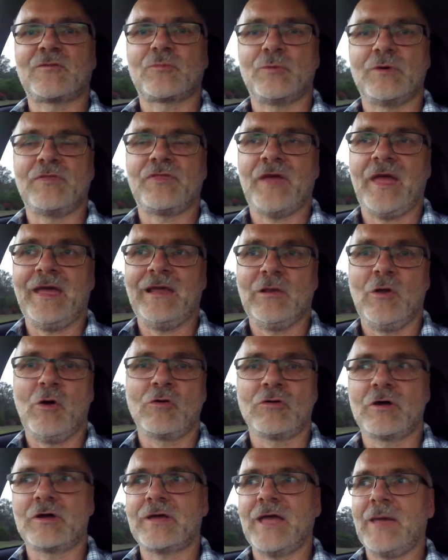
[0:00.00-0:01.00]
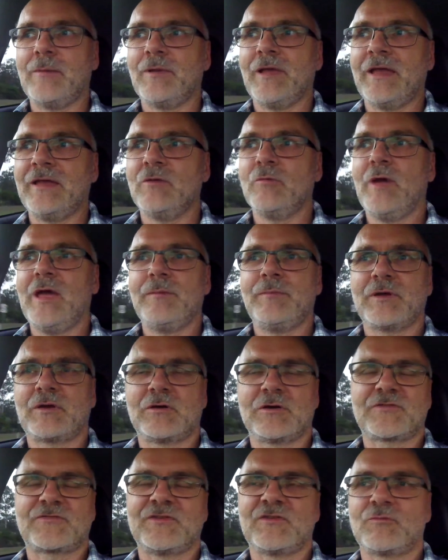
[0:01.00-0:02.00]
with a longer cable anyway,
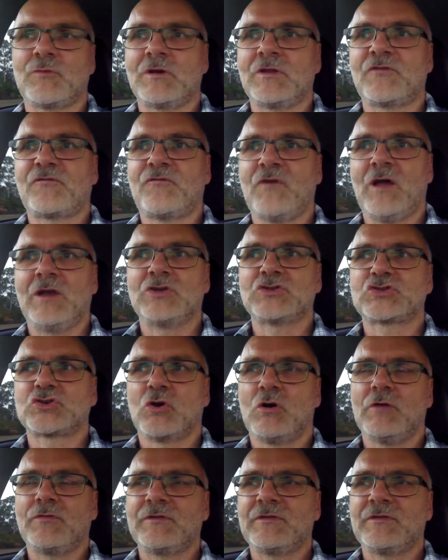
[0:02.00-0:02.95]
because this one is fairly short.